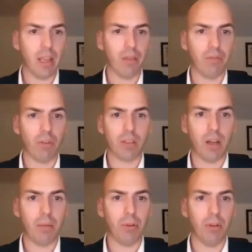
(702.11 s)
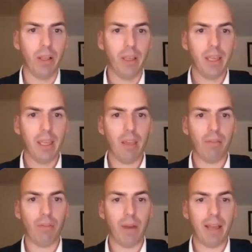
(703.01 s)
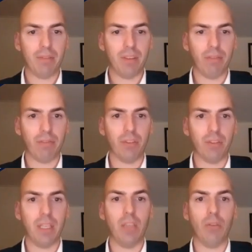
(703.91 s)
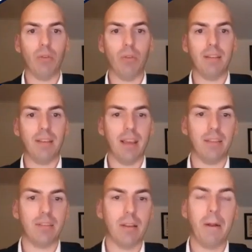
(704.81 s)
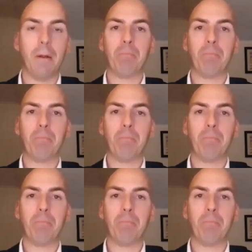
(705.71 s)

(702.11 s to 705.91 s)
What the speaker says: And here, for example, if you have different EU ETS